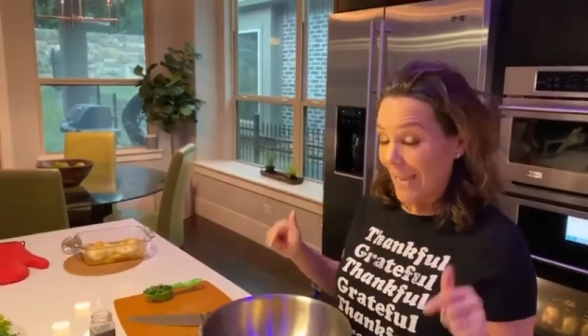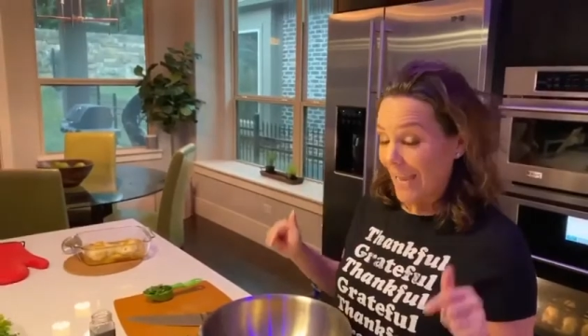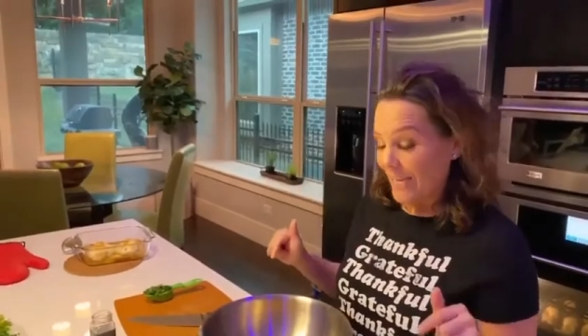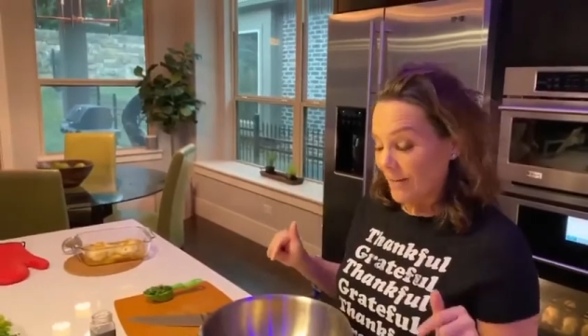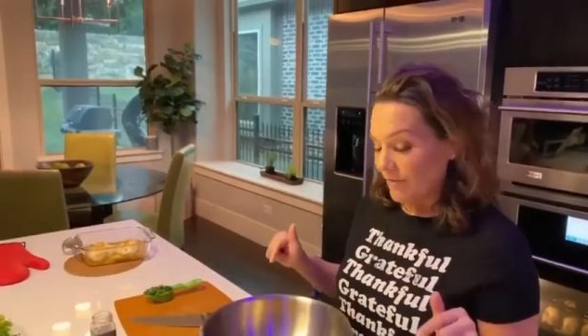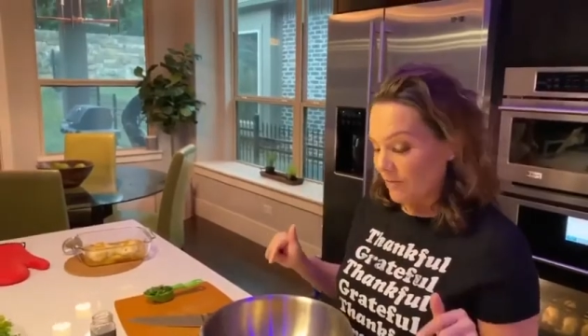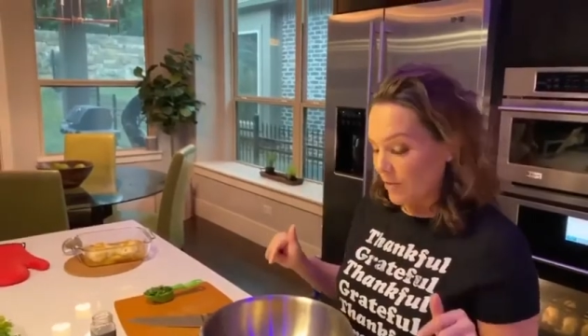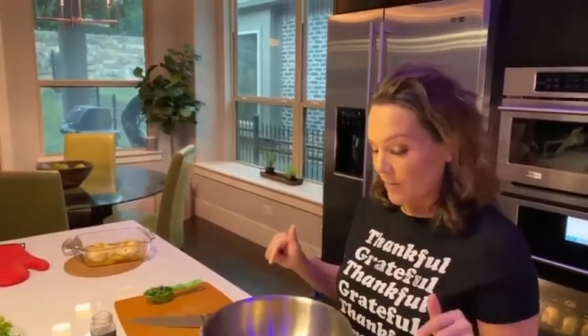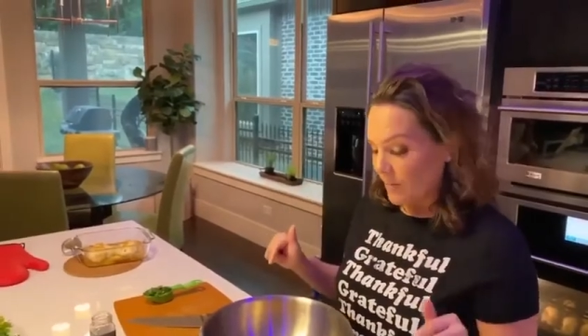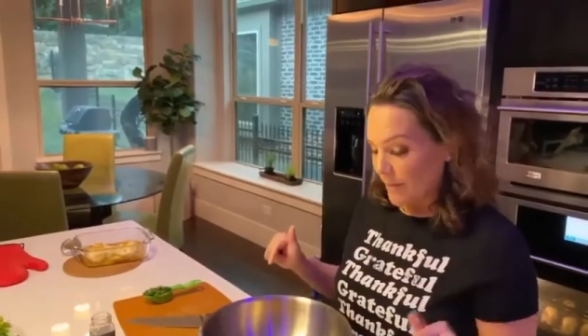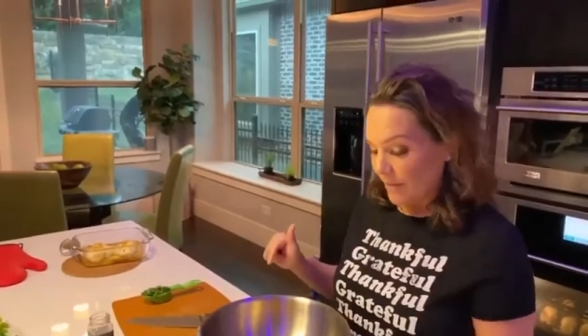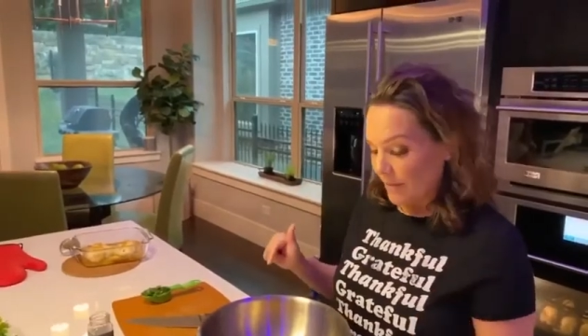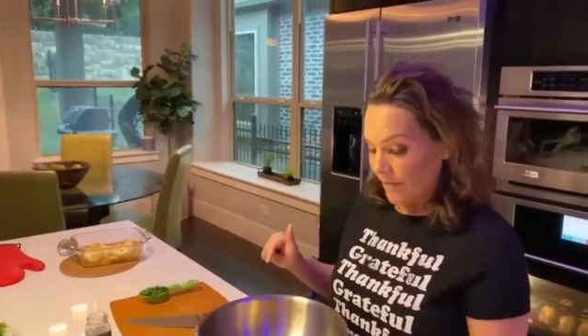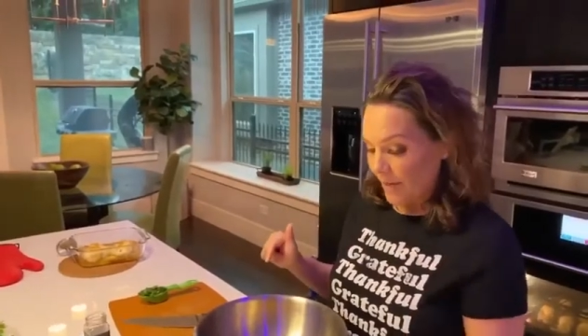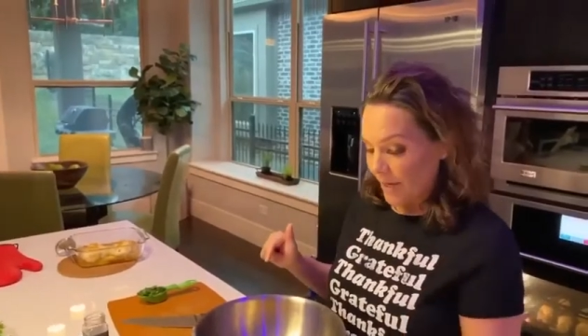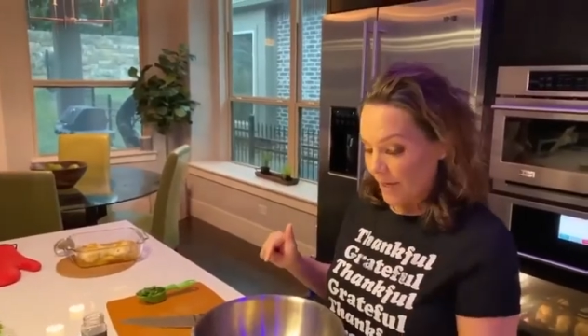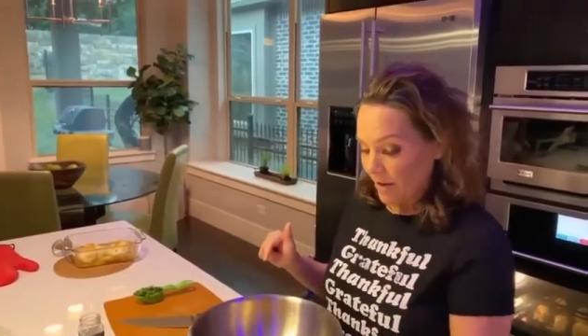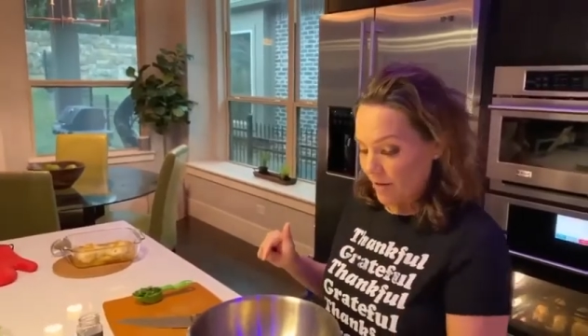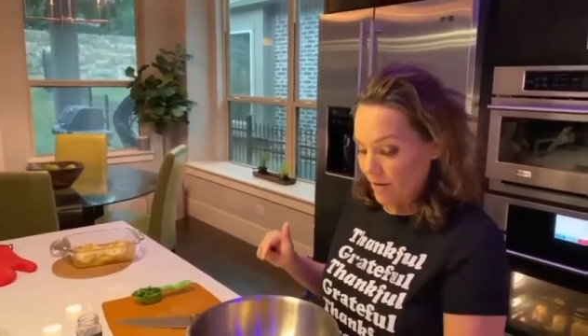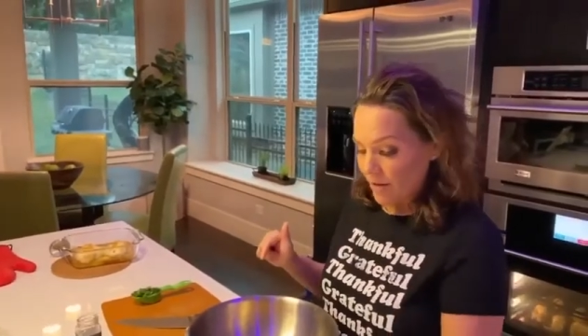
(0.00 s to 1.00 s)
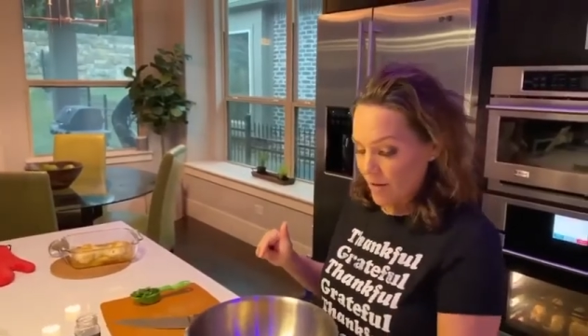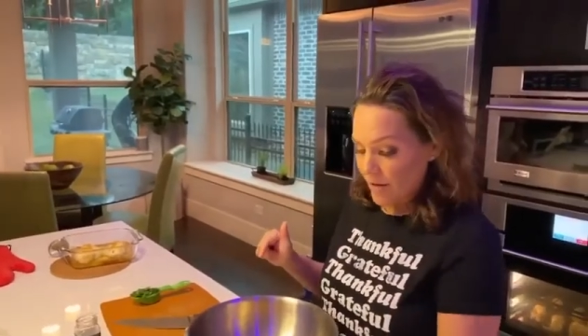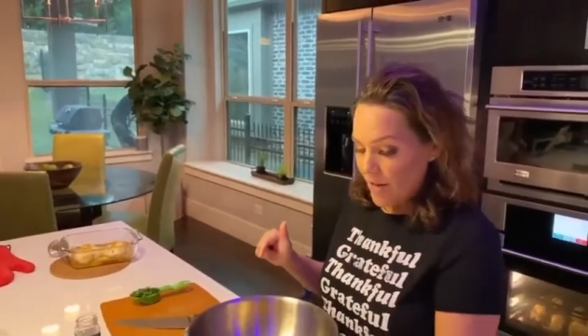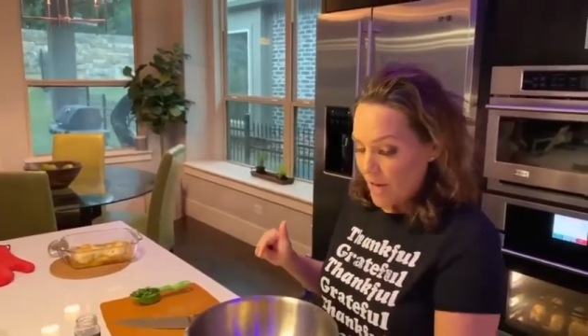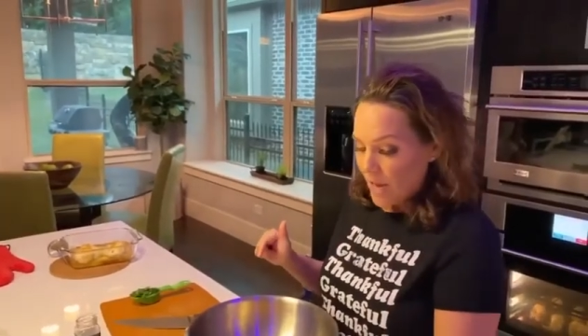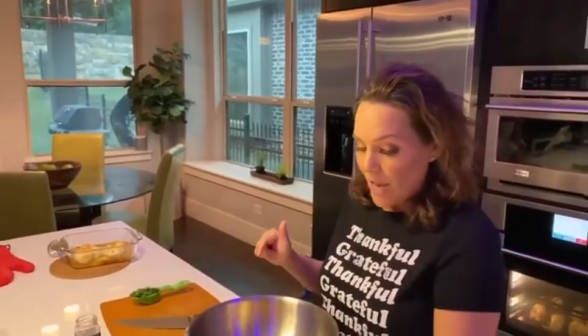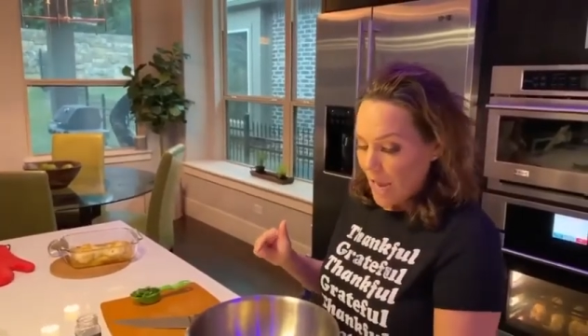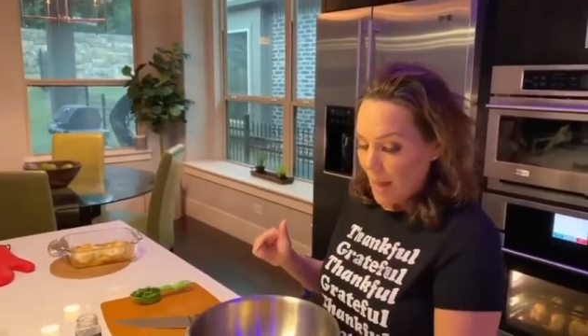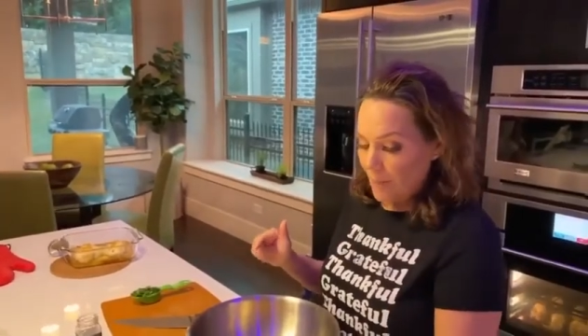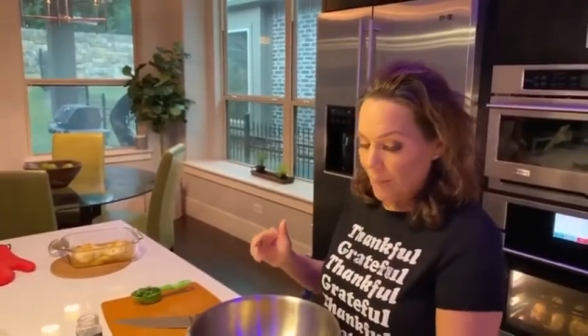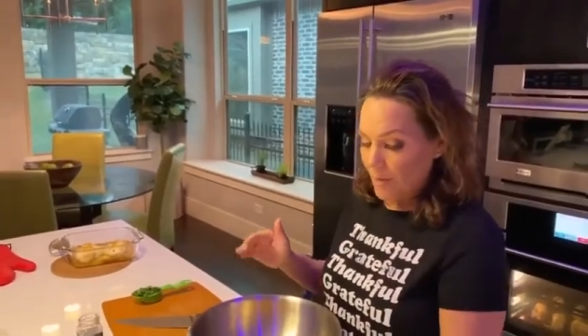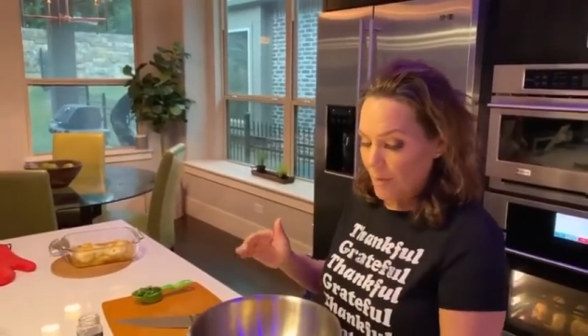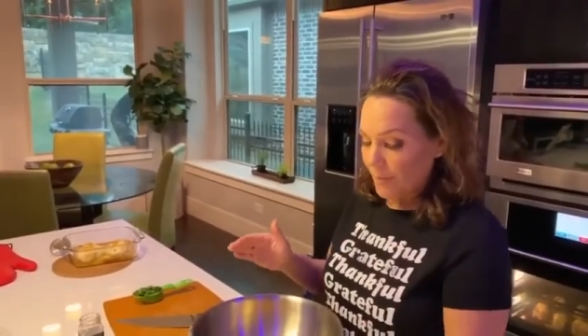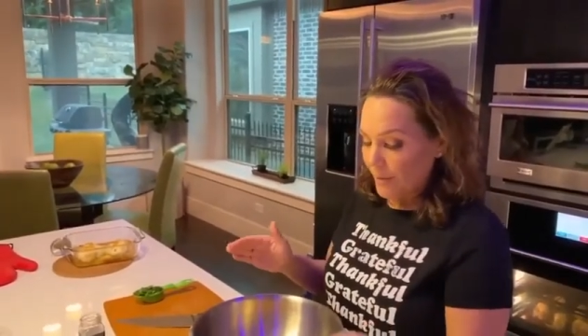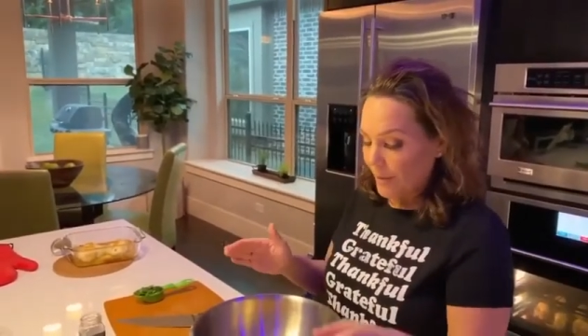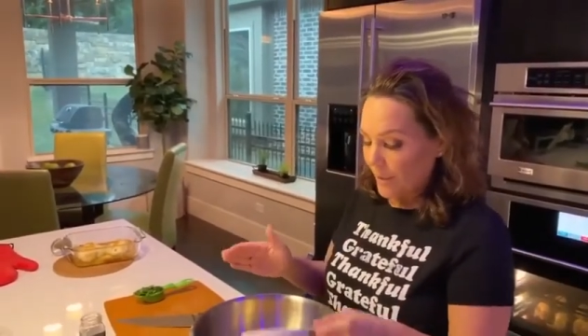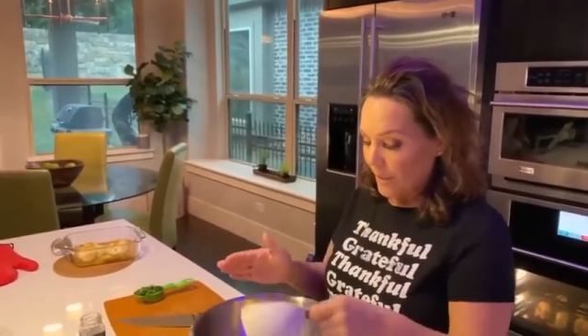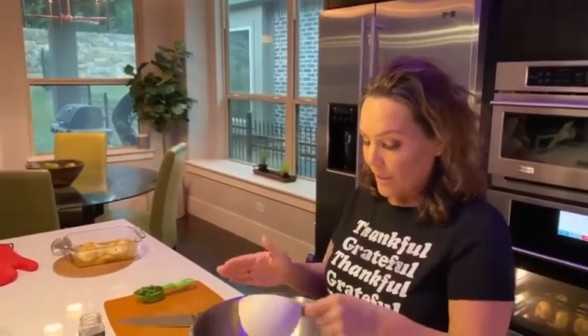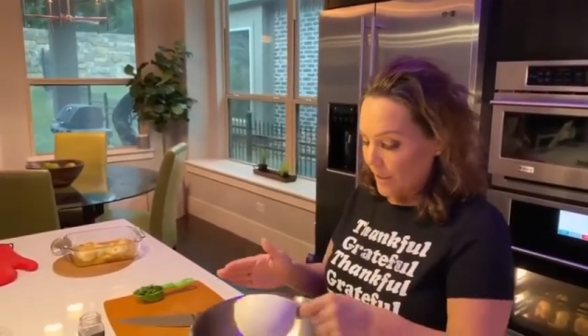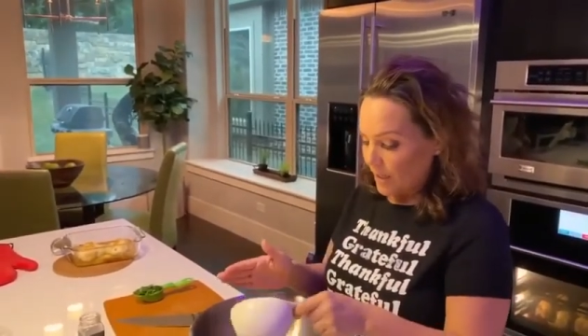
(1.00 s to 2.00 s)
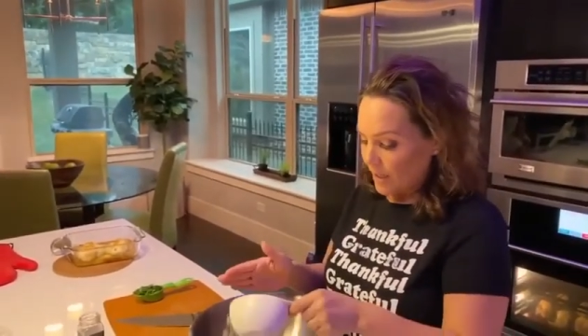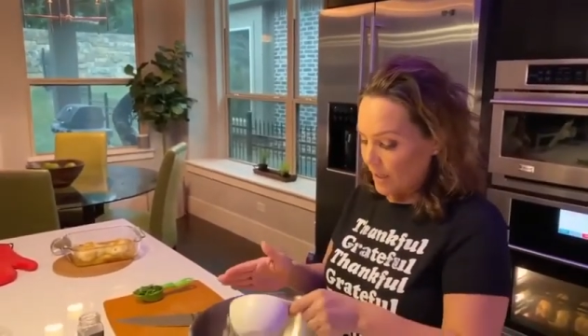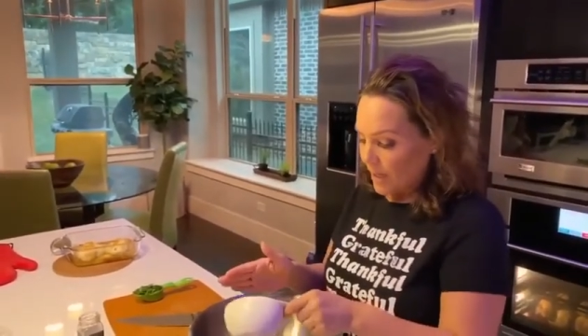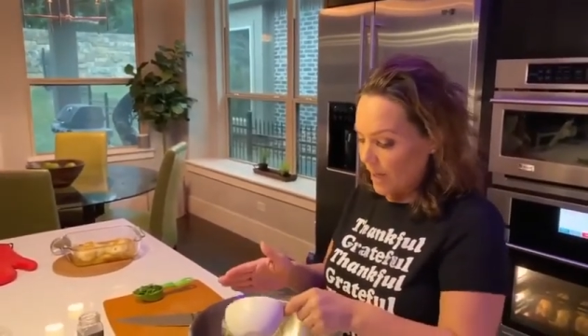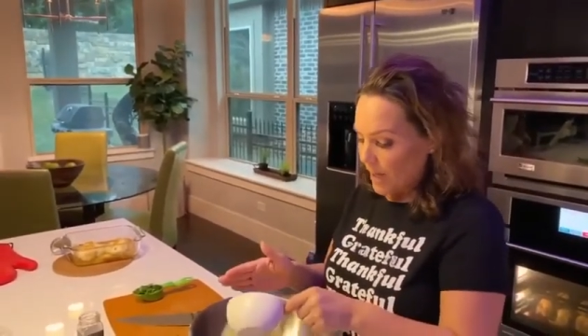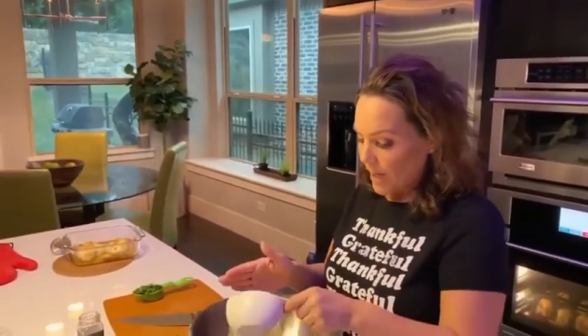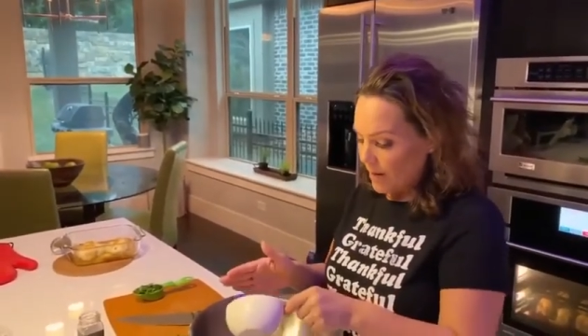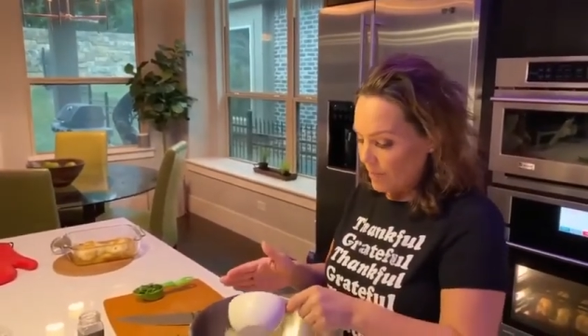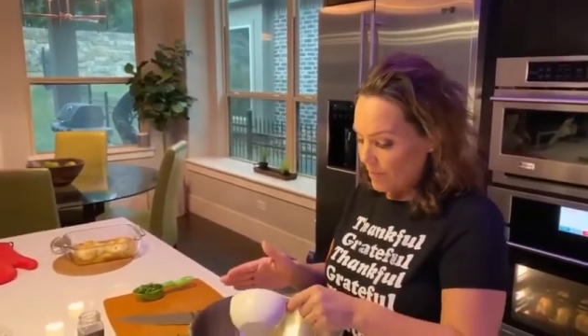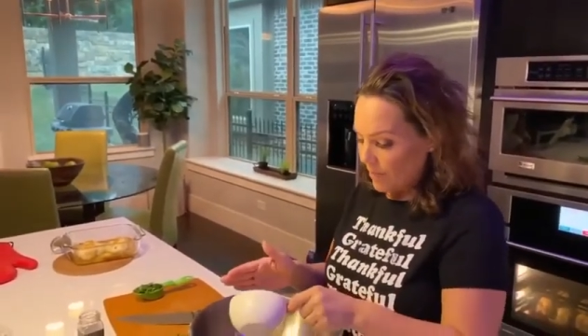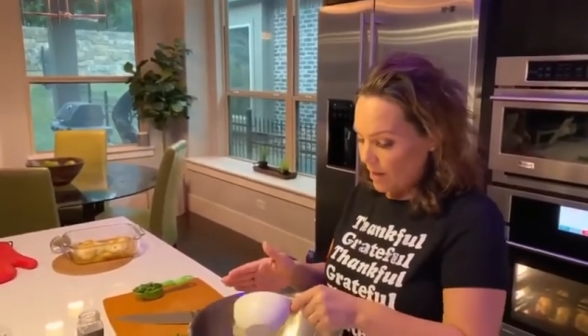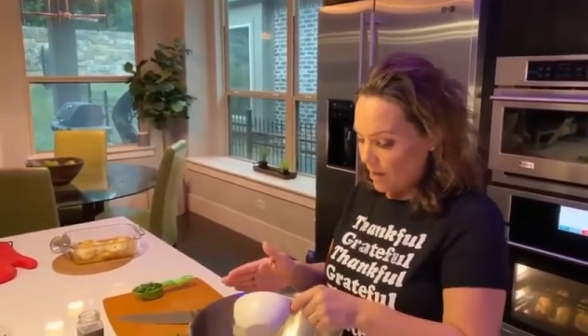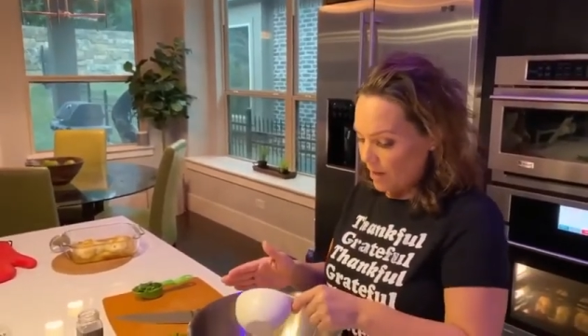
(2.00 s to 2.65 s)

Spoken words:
of them in there. I'm gonna put a cup